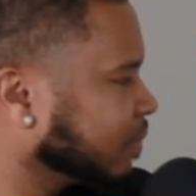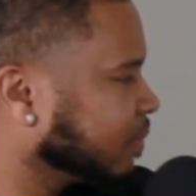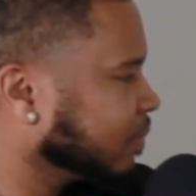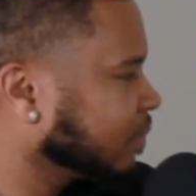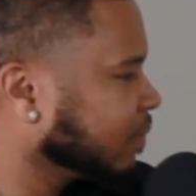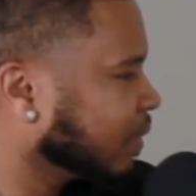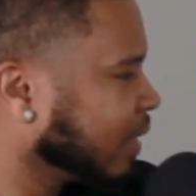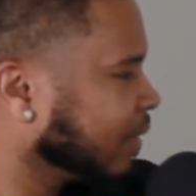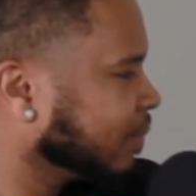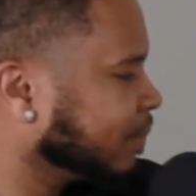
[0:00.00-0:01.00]

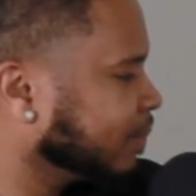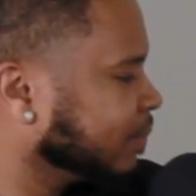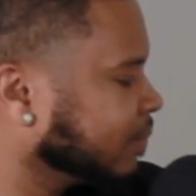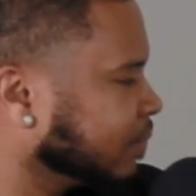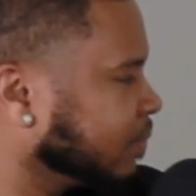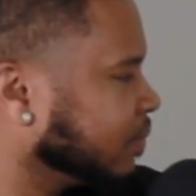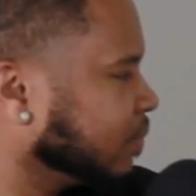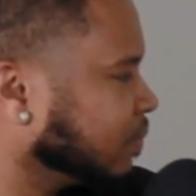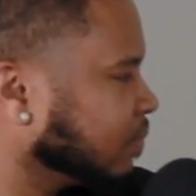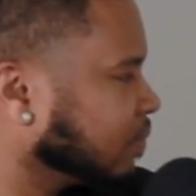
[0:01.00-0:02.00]

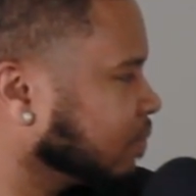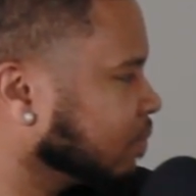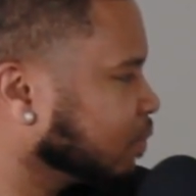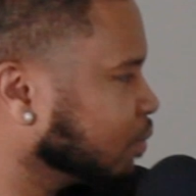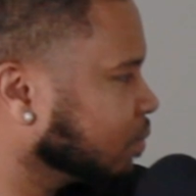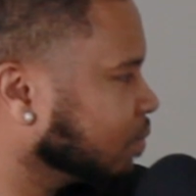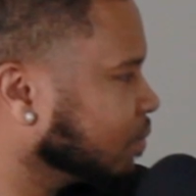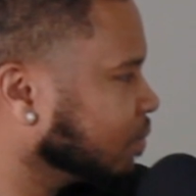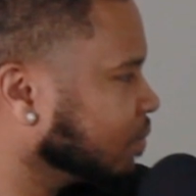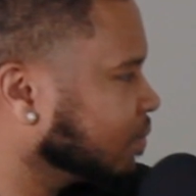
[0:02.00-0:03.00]

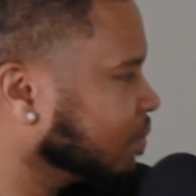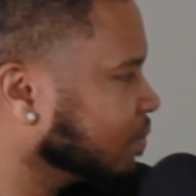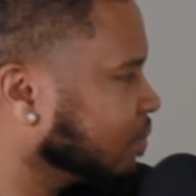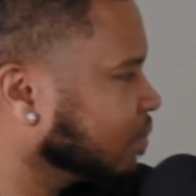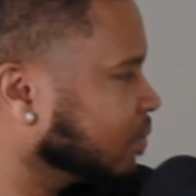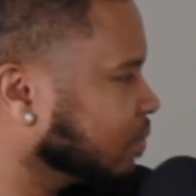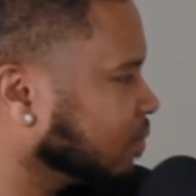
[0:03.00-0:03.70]
No words are spoken by the person on screen.